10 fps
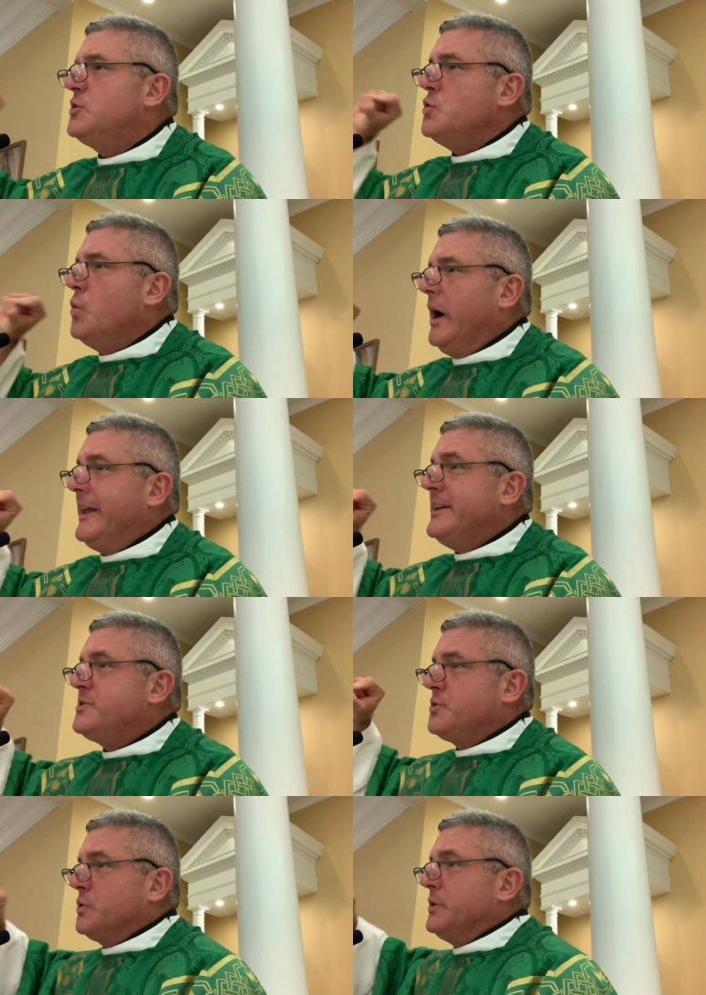to what
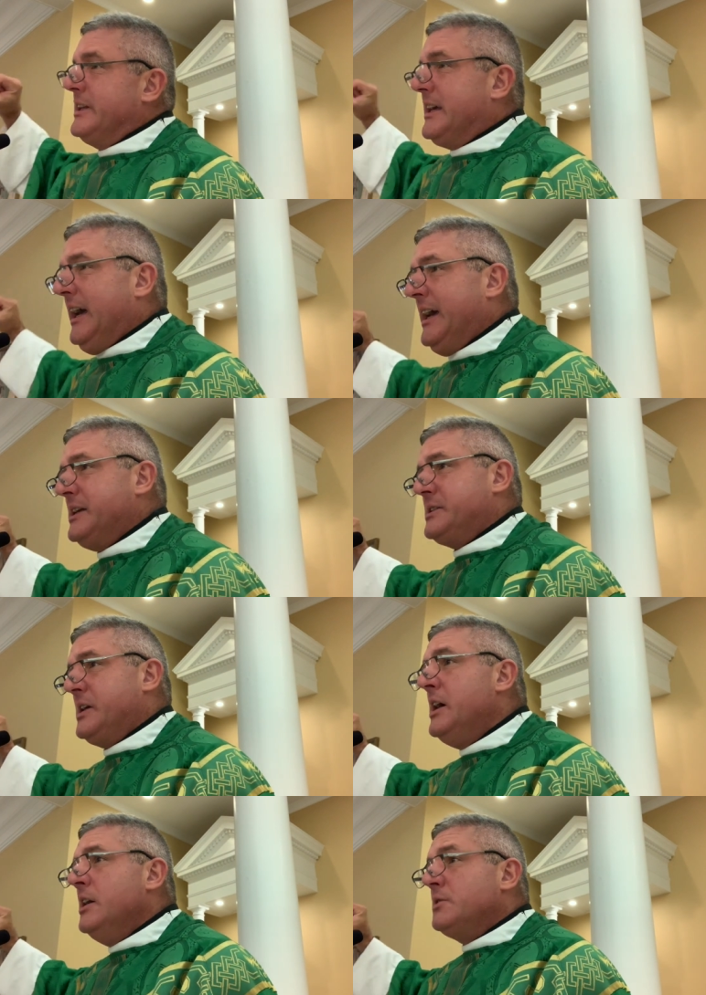is truly the case,
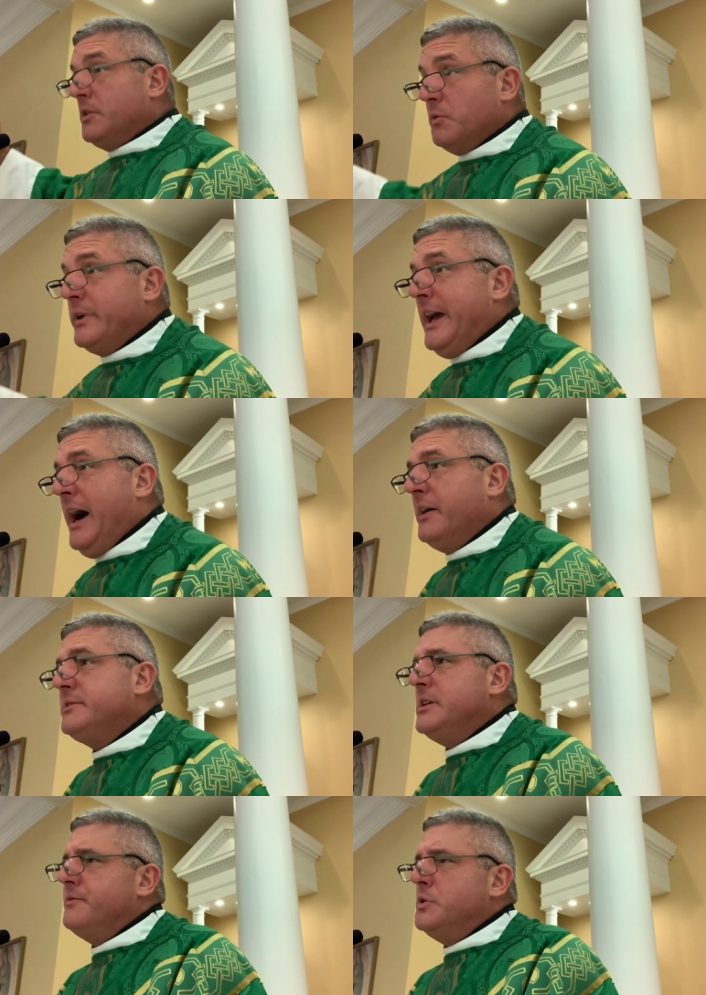to the
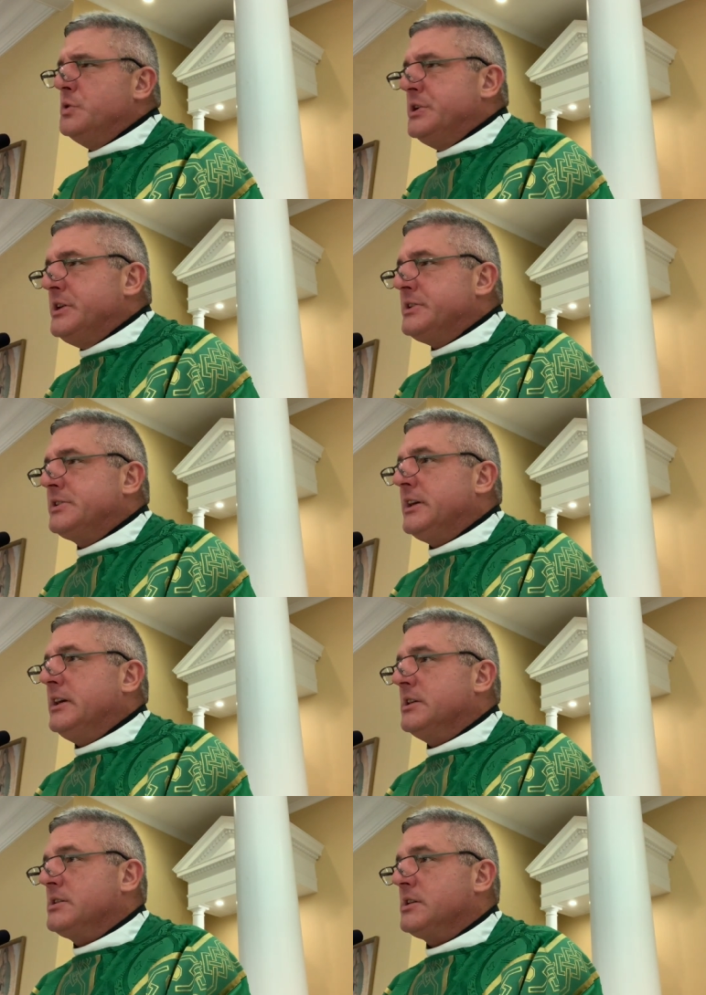reality of who Jesus
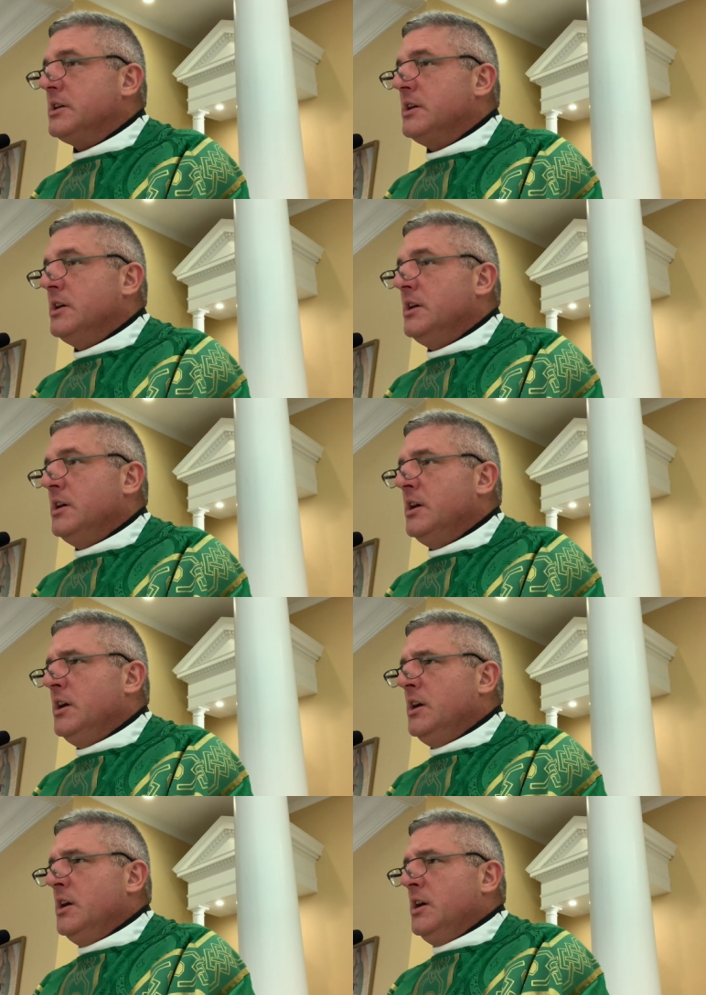is.
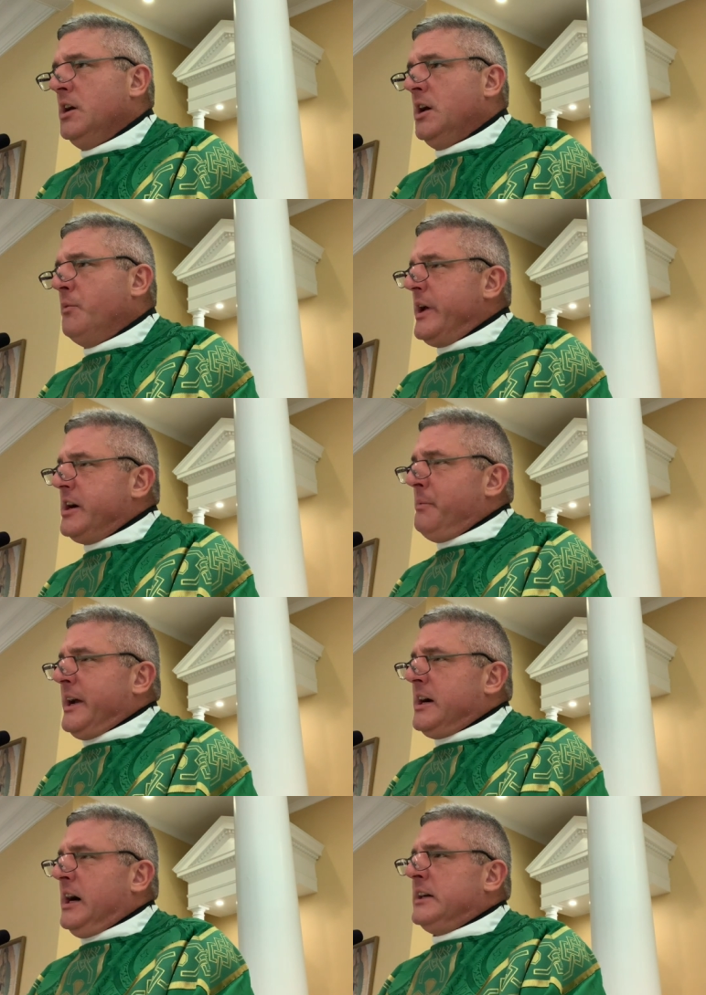And we come
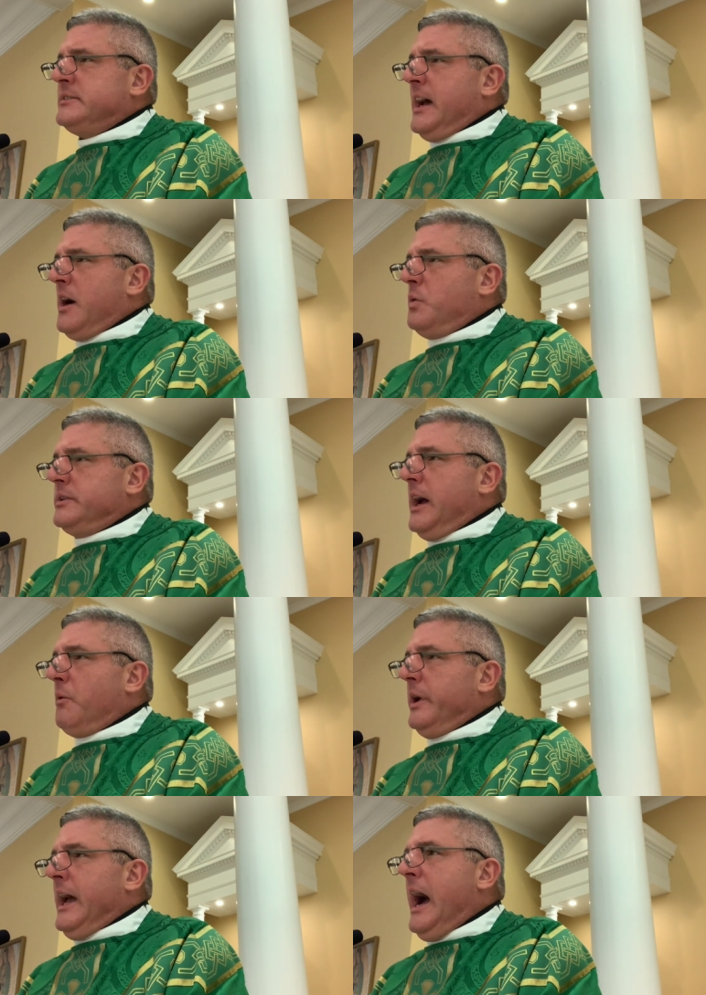in contact with
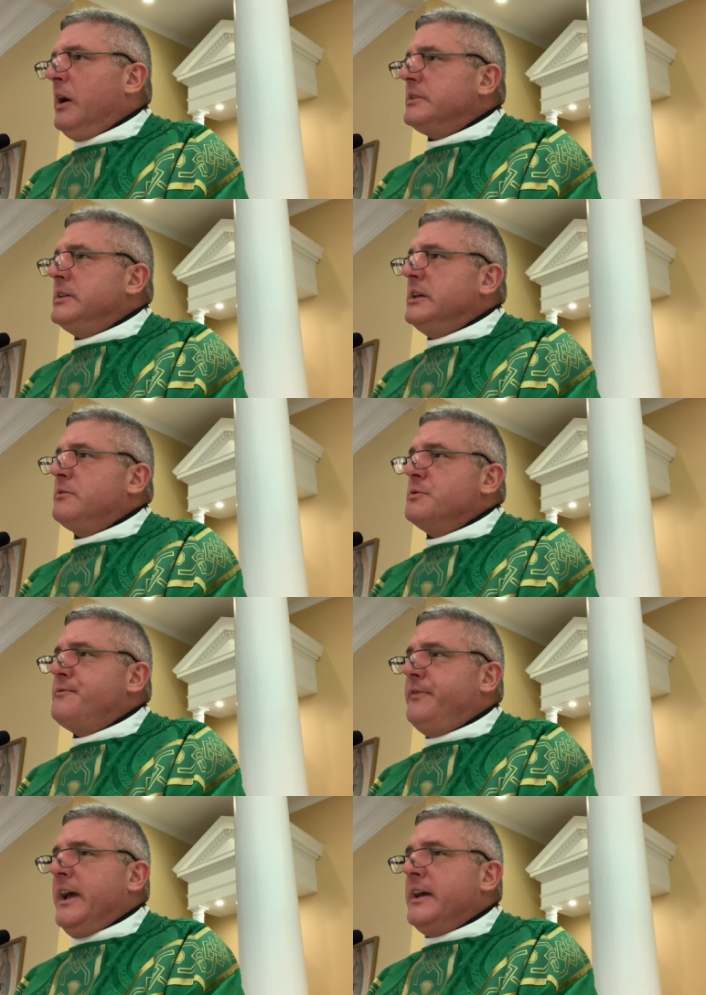that reality through
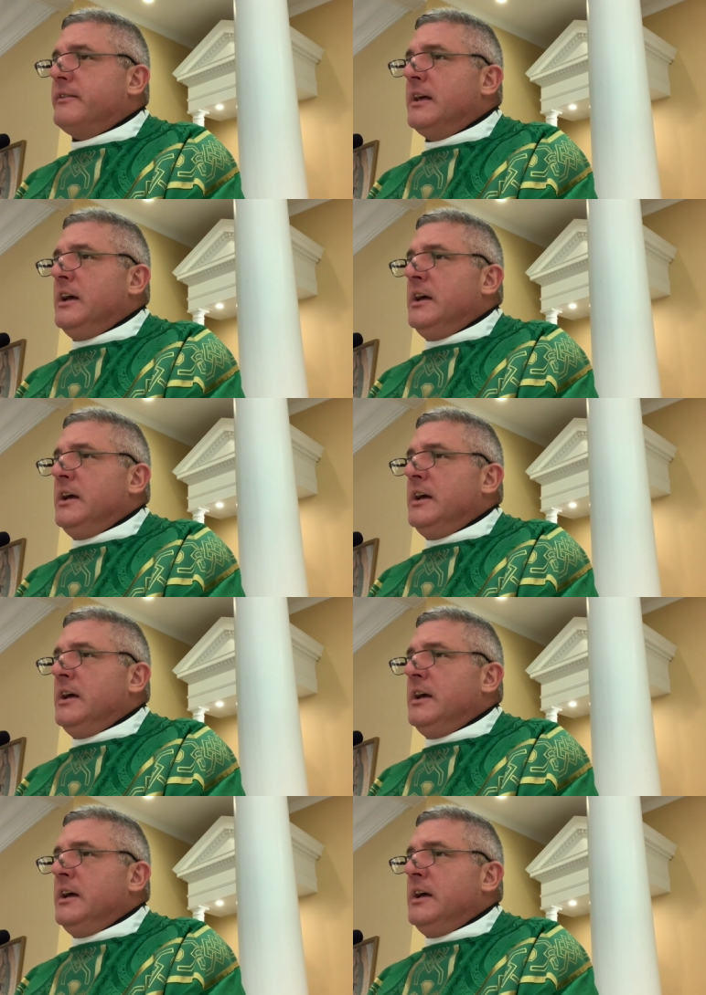faith.